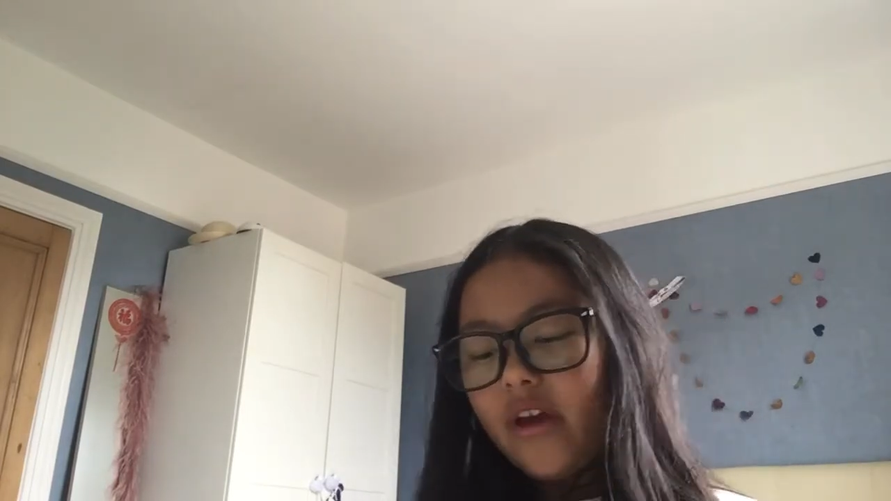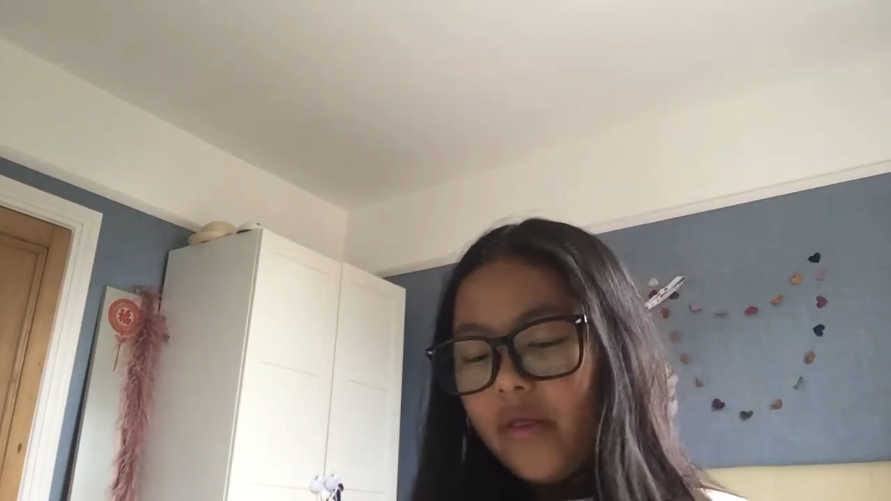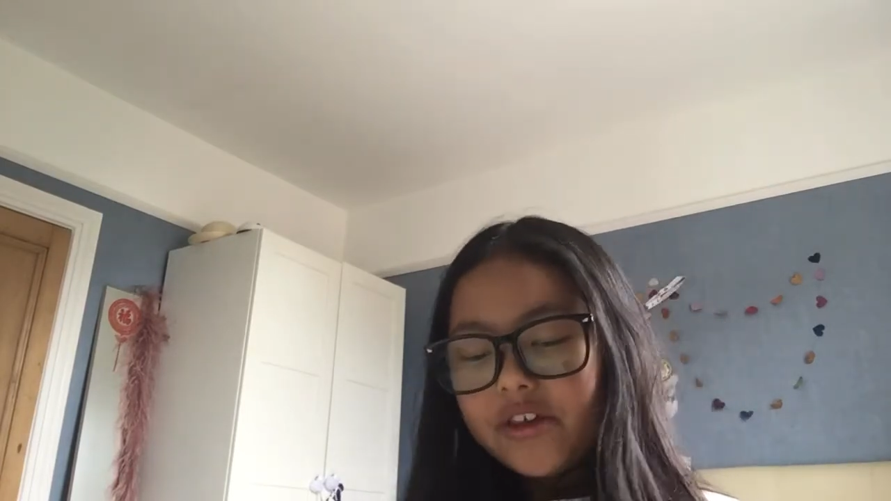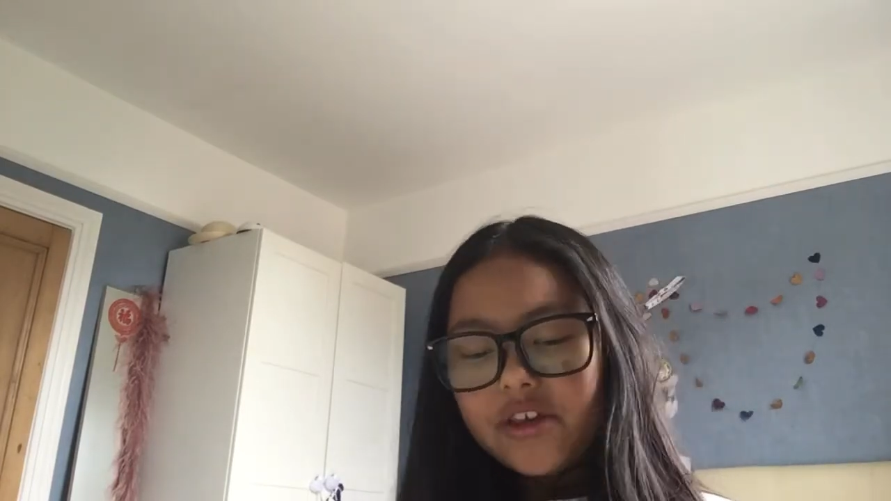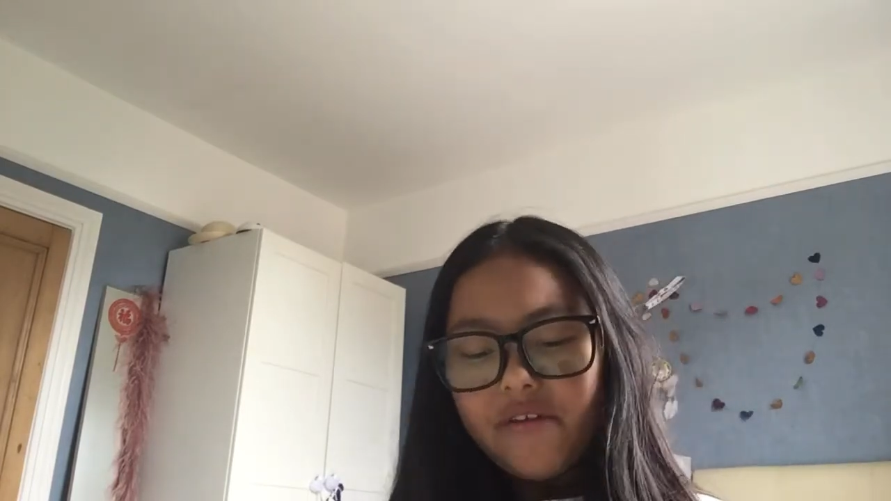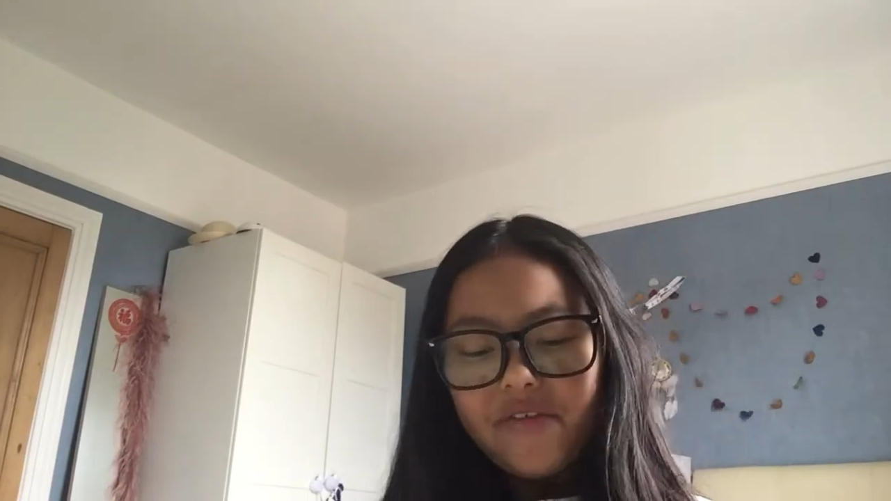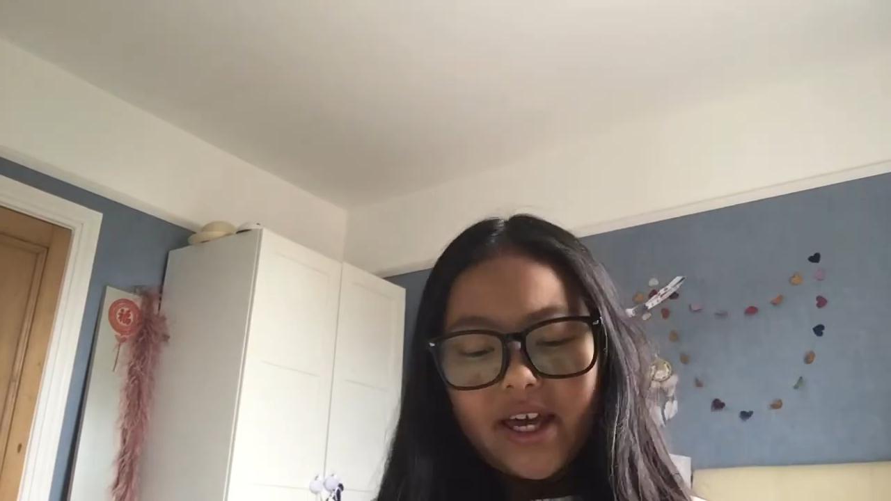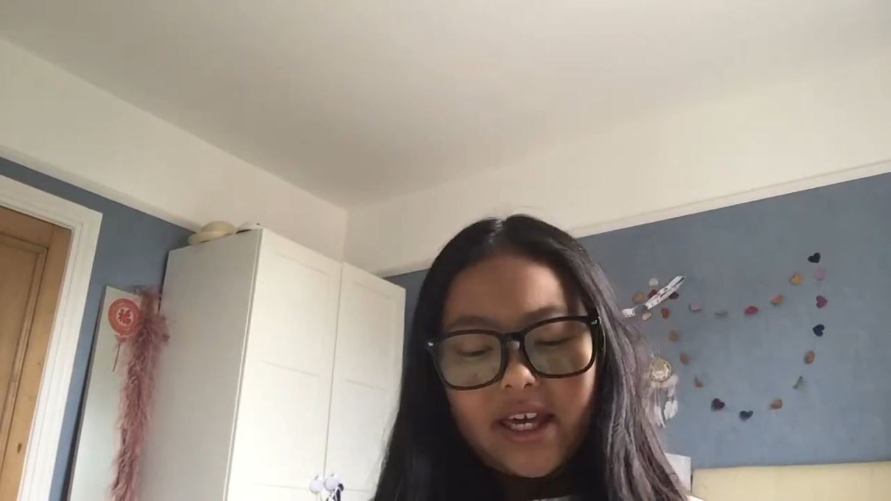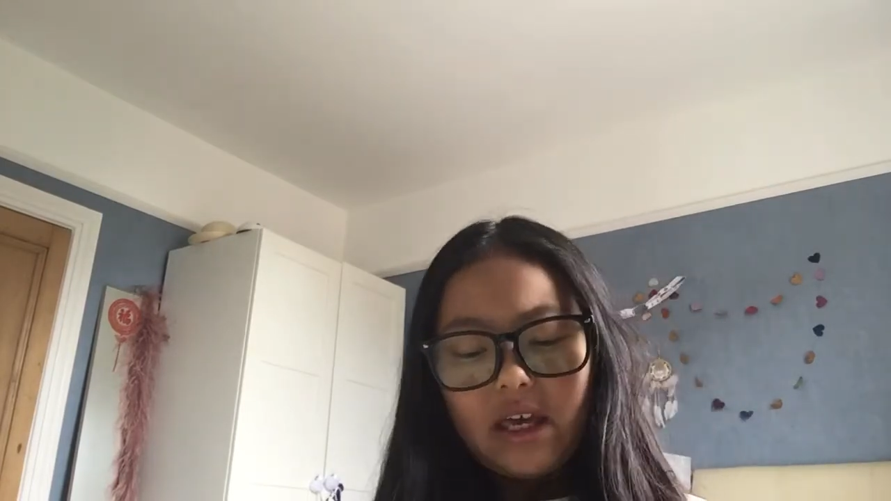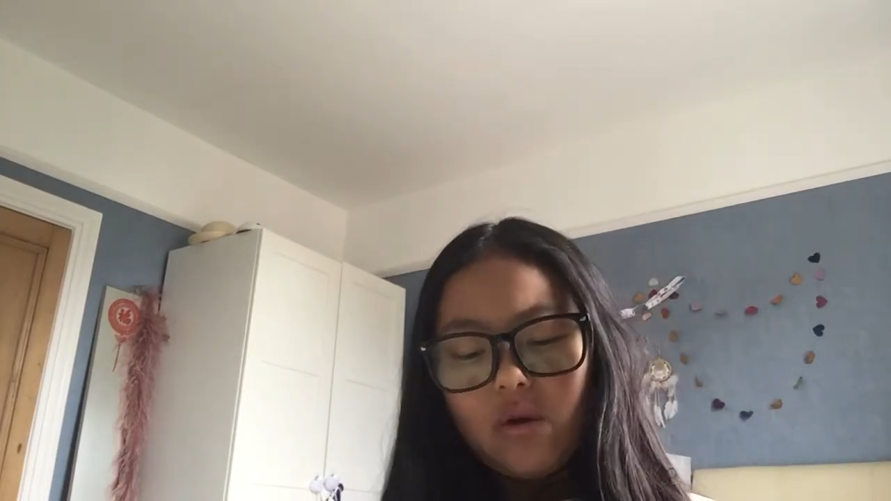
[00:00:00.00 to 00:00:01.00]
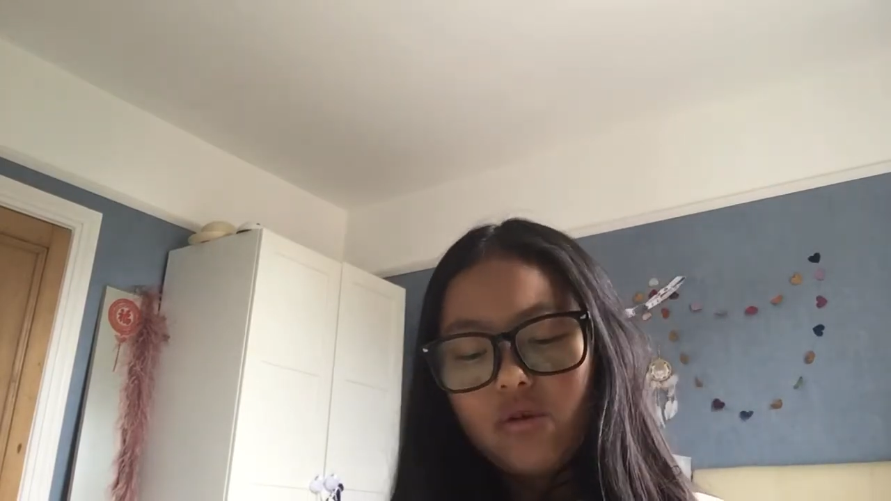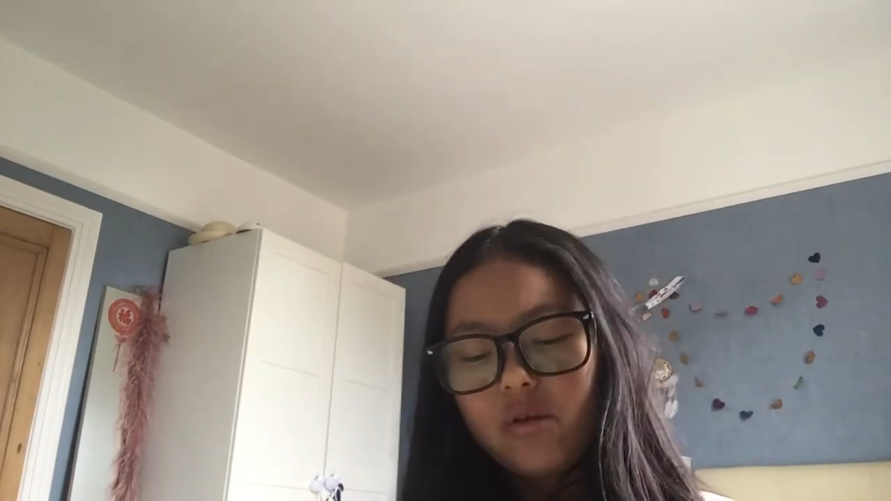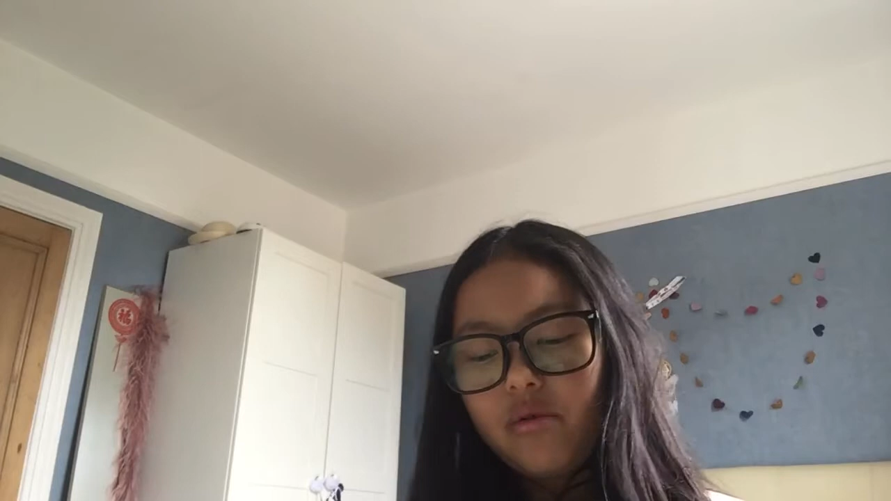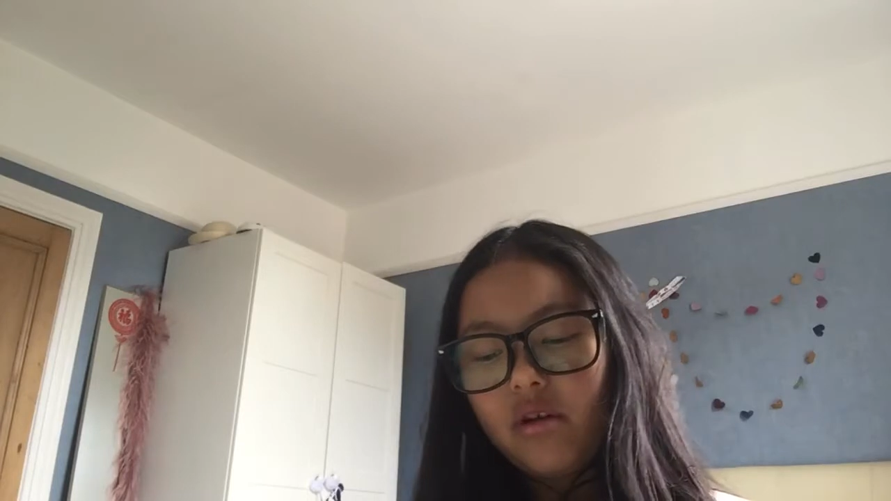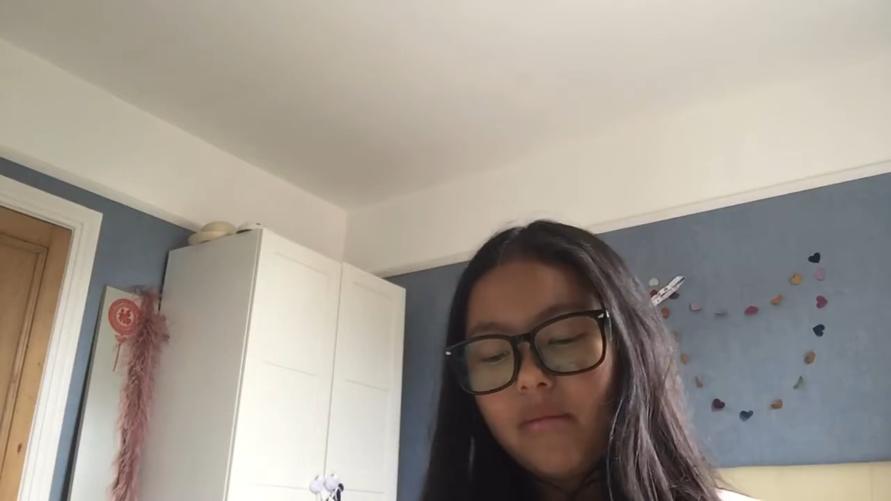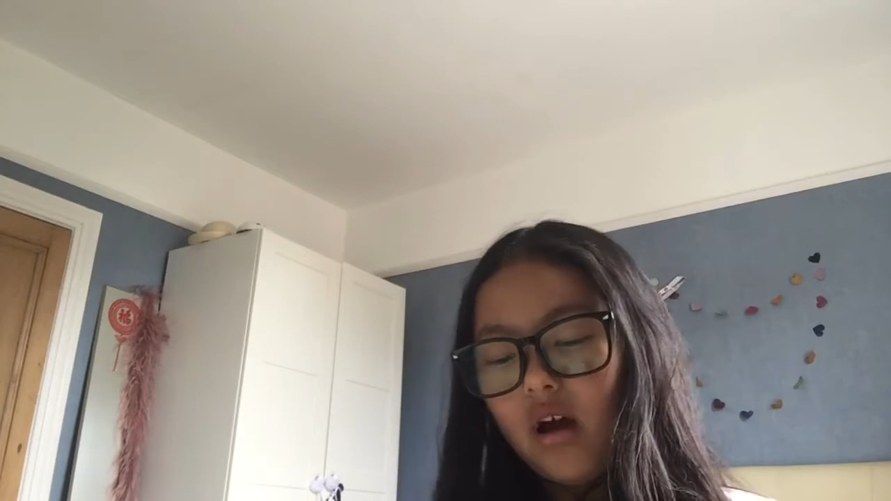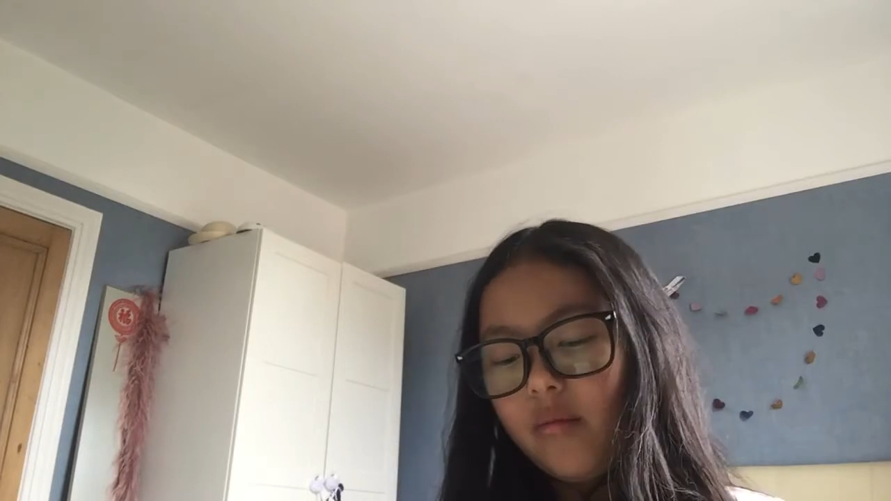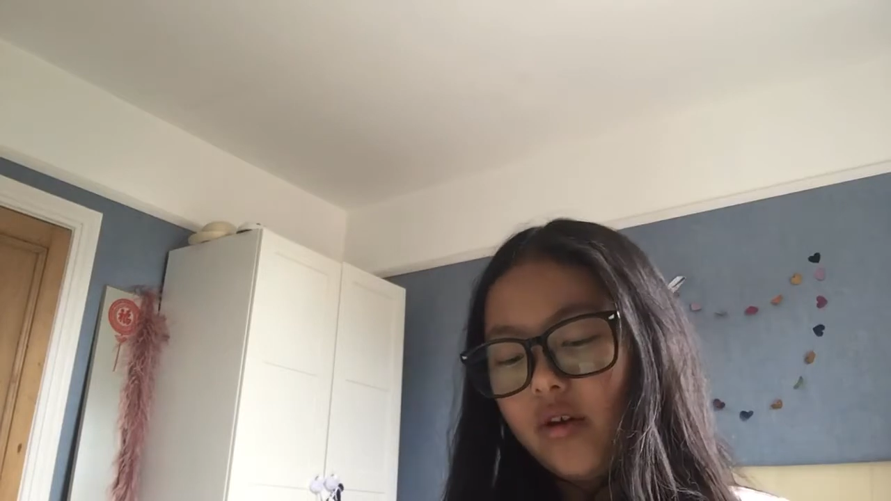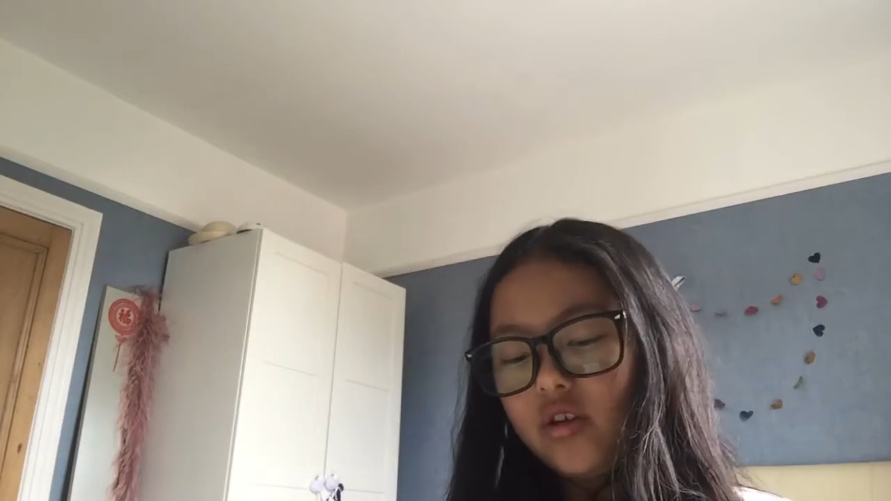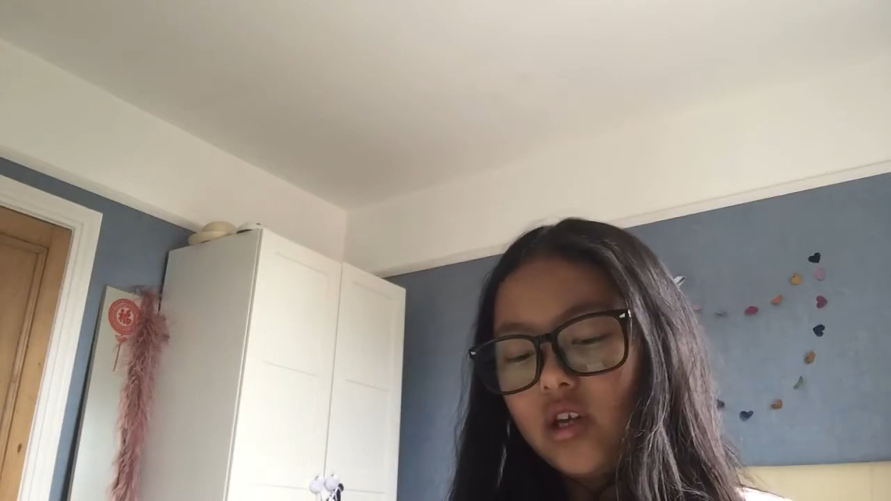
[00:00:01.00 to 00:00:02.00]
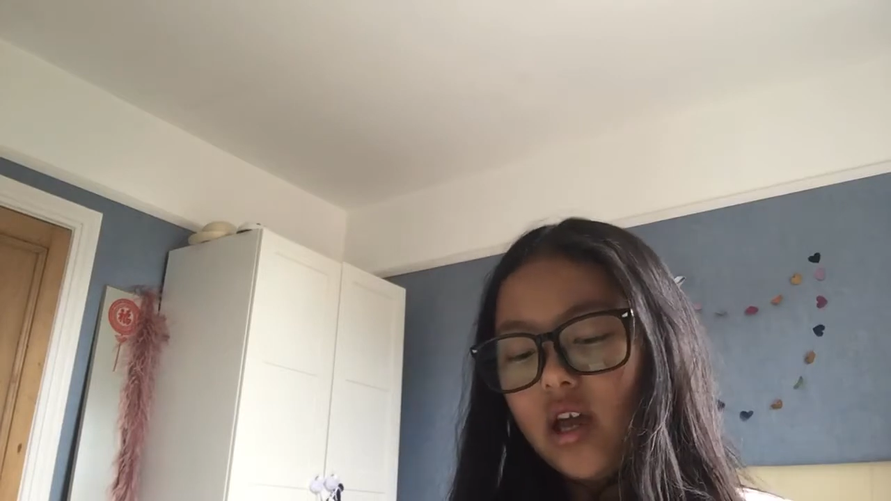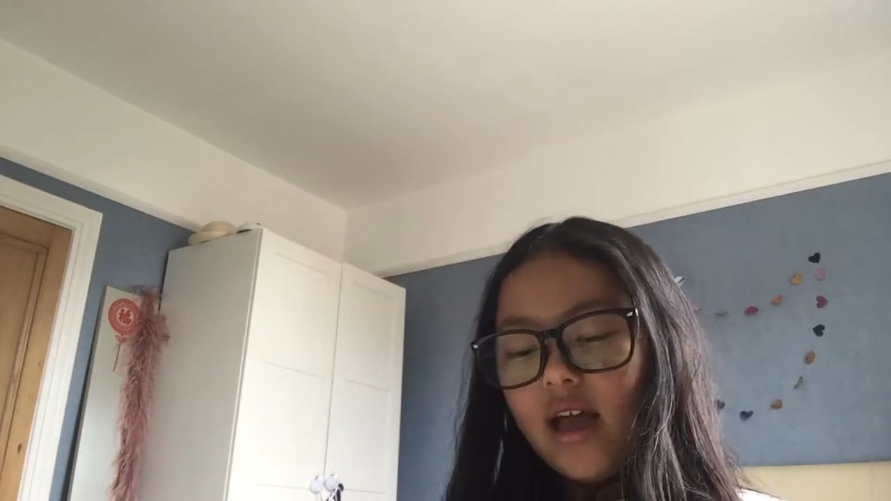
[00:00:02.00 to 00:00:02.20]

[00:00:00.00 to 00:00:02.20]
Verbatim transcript: That's enough, thank you, the boy murmured.